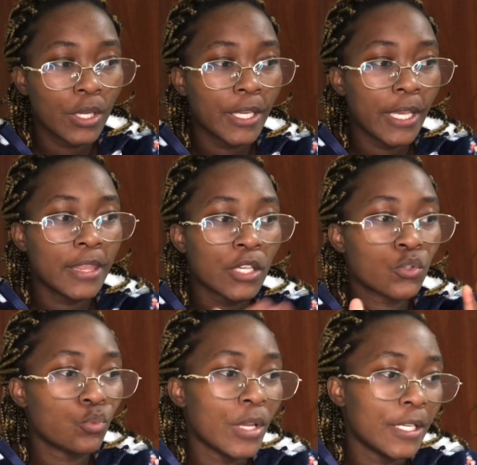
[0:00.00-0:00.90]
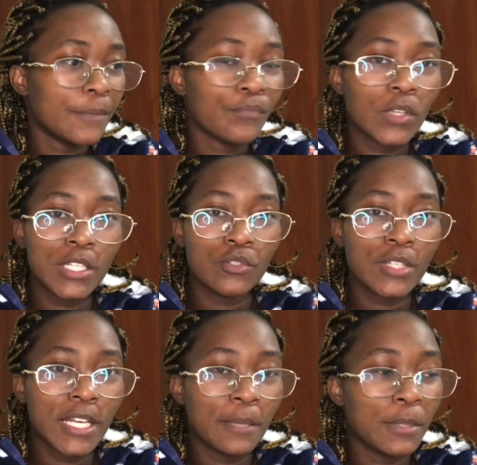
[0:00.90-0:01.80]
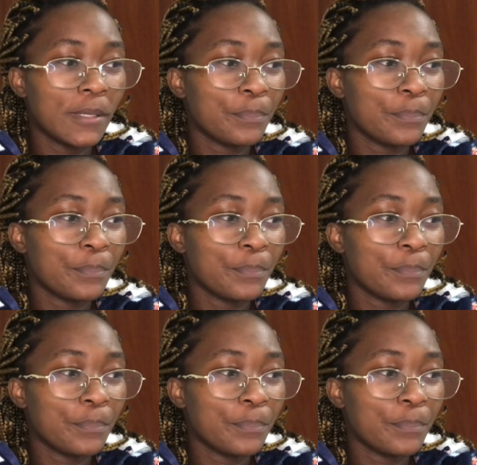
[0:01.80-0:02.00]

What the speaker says: Yeah, that's when he's looking at me.